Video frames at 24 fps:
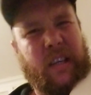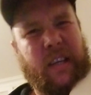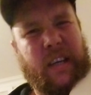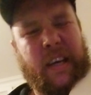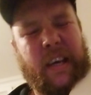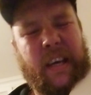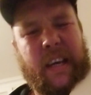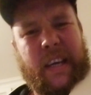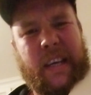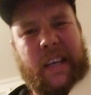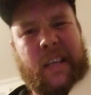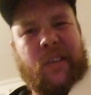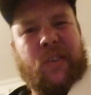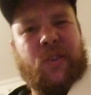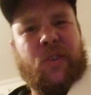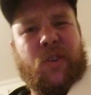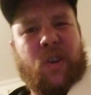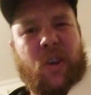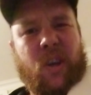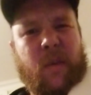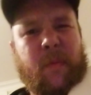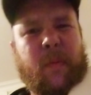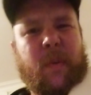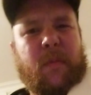a
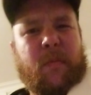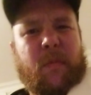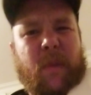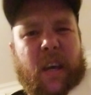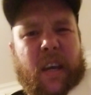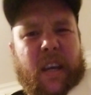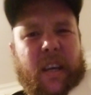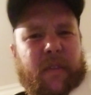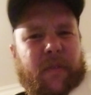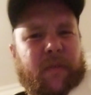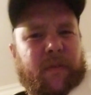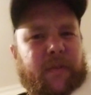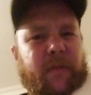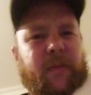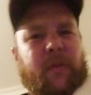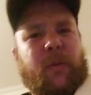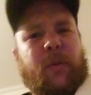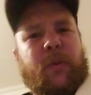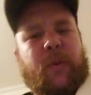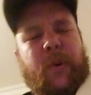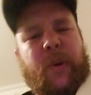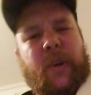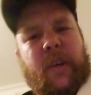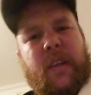German-made
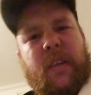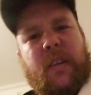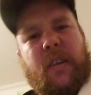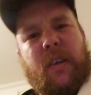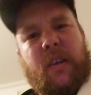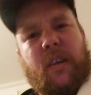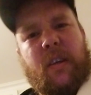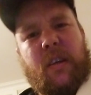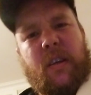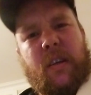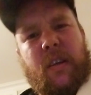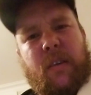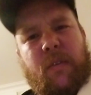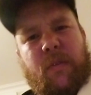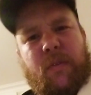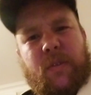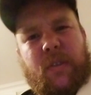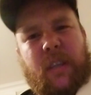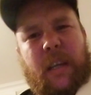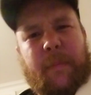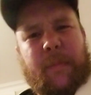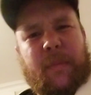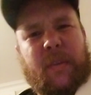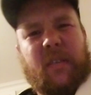Floyd or
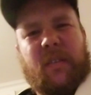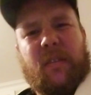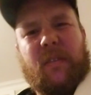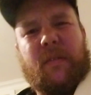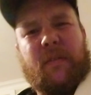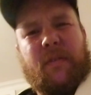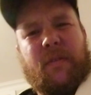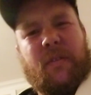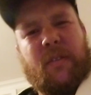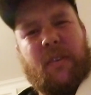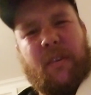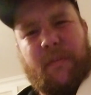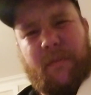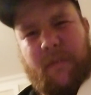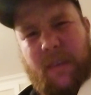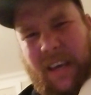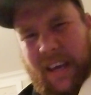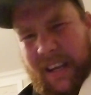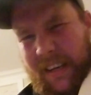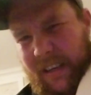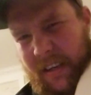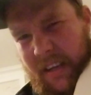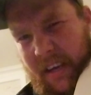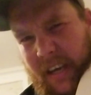something of
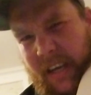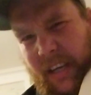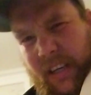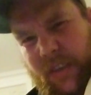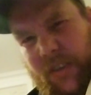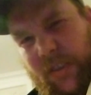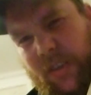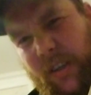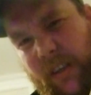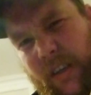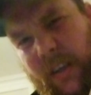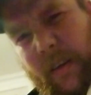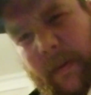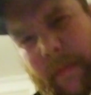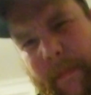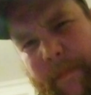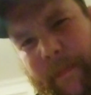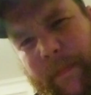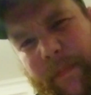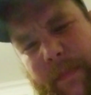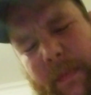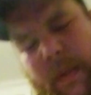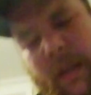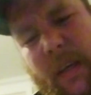that nature,
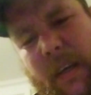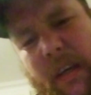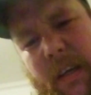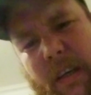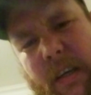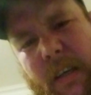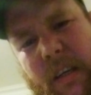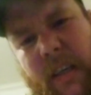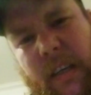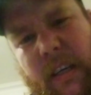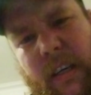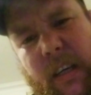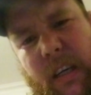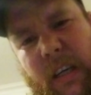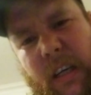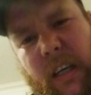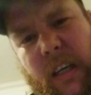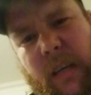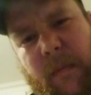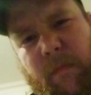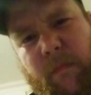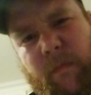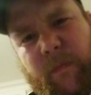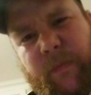
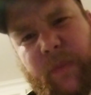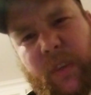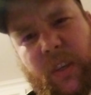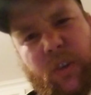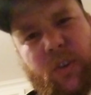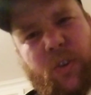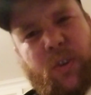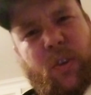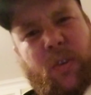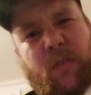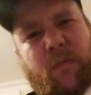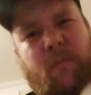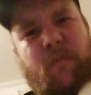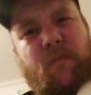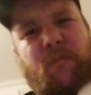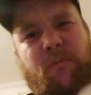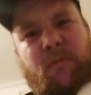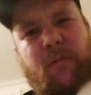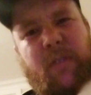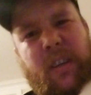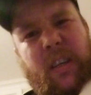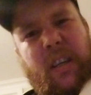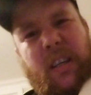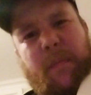there shouldn't
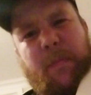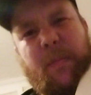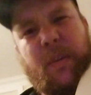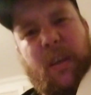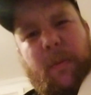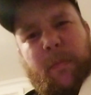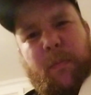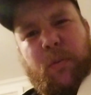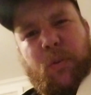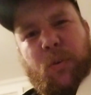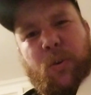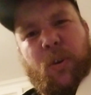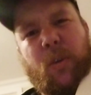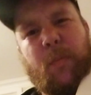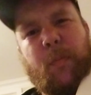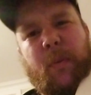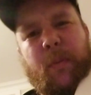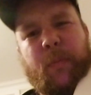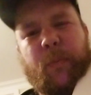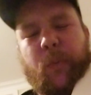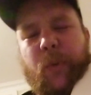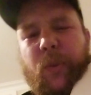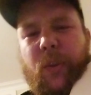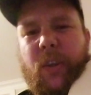really be a
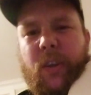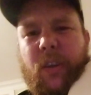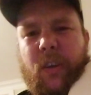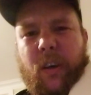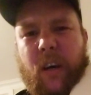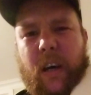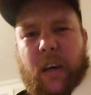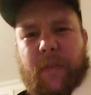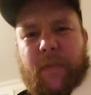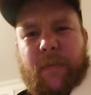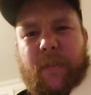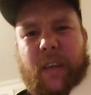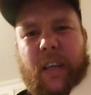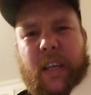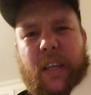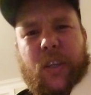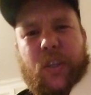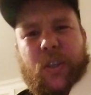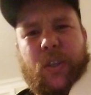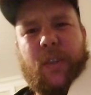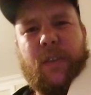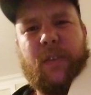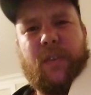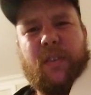problem with the knife
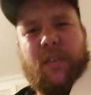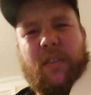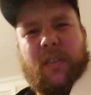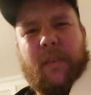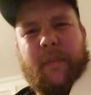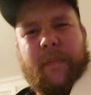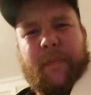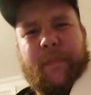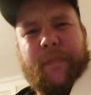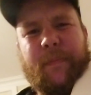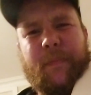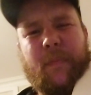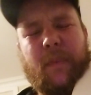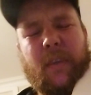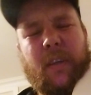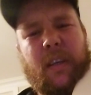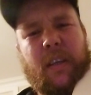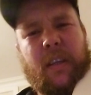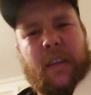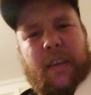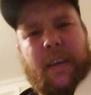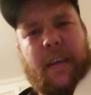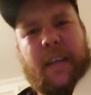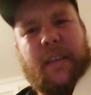edges.
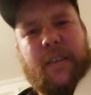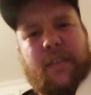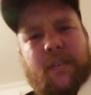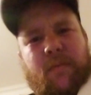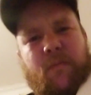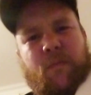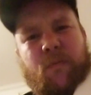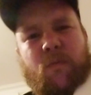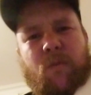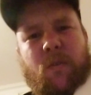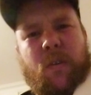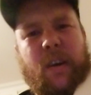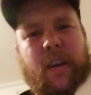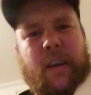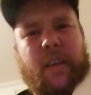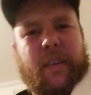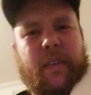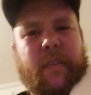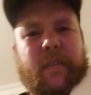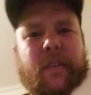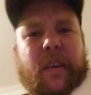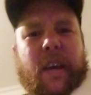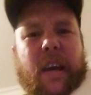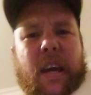That isn't why
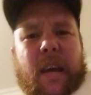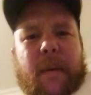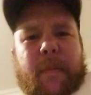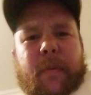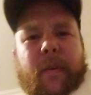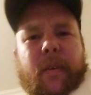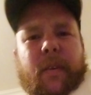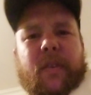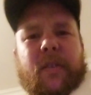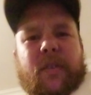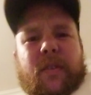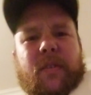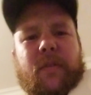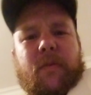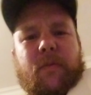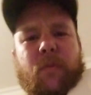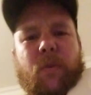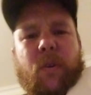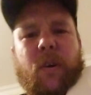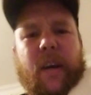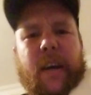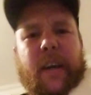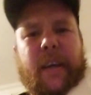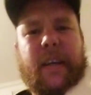this happens,
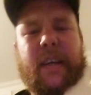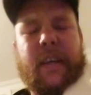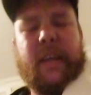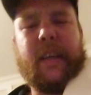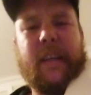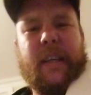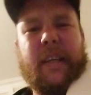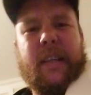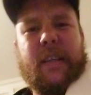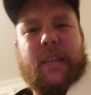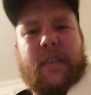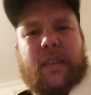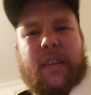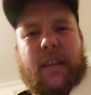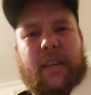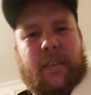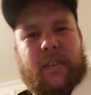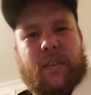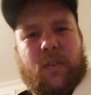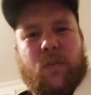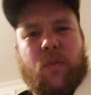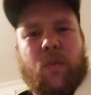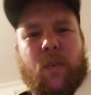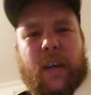why it
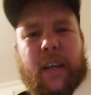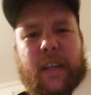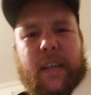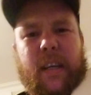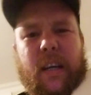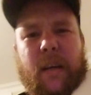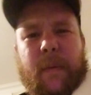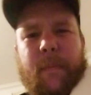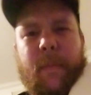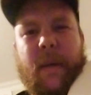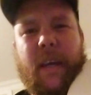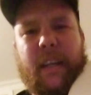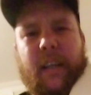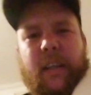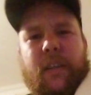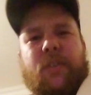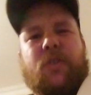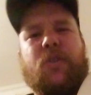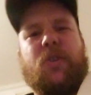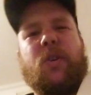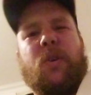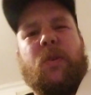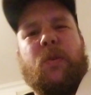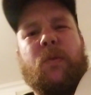doesn't quite come back in
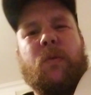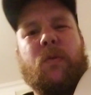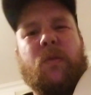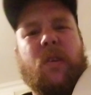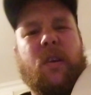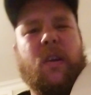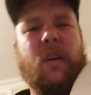tune.